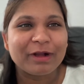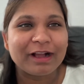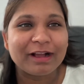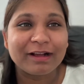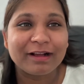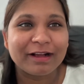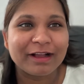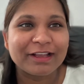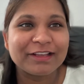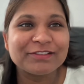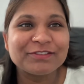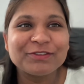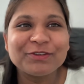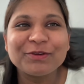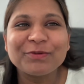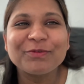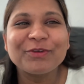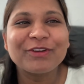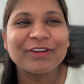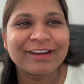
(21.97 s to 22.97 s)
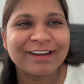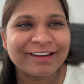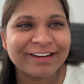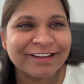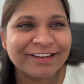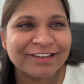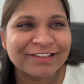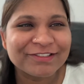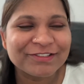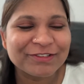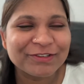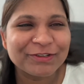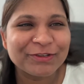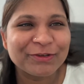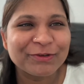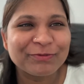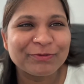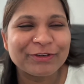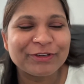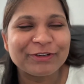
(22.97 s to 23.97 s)
I assume you're a nurse, so
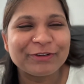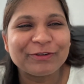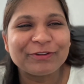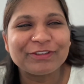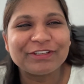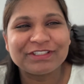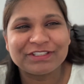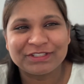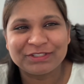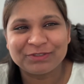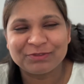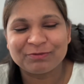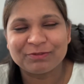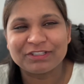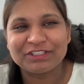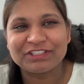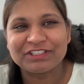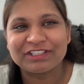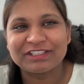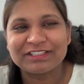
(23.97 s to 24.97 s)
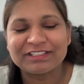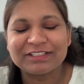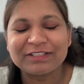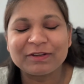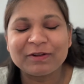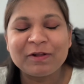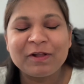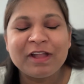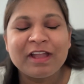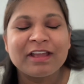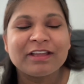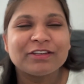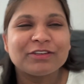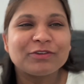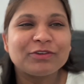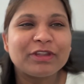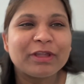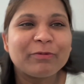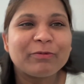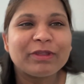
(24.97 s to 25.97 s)
you would know the situation. So
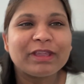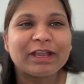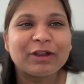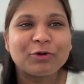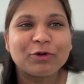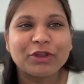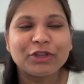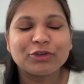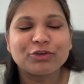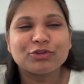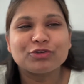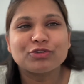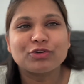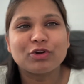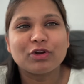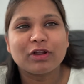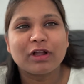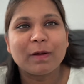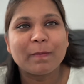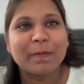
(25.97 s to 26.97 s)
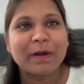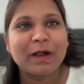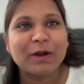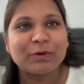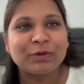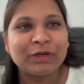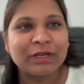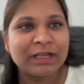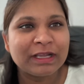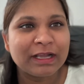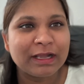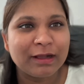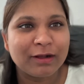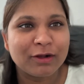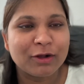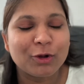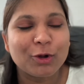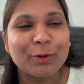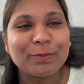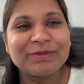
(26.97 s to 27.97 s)
today we are going to talk about
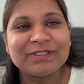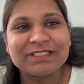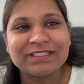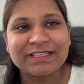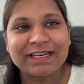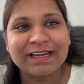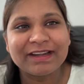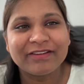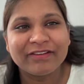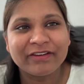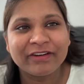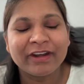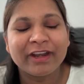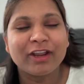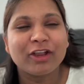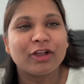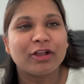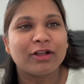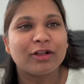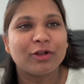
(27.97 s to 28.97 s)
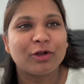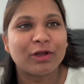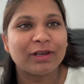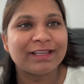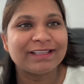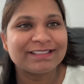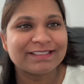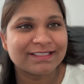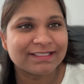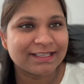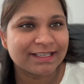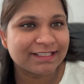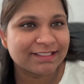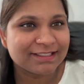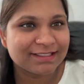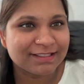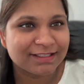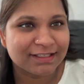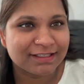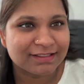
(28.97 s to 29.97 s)
obstetric
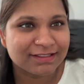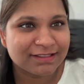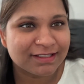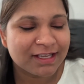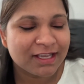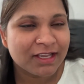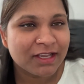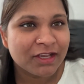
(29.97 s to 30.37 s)
cholestasis.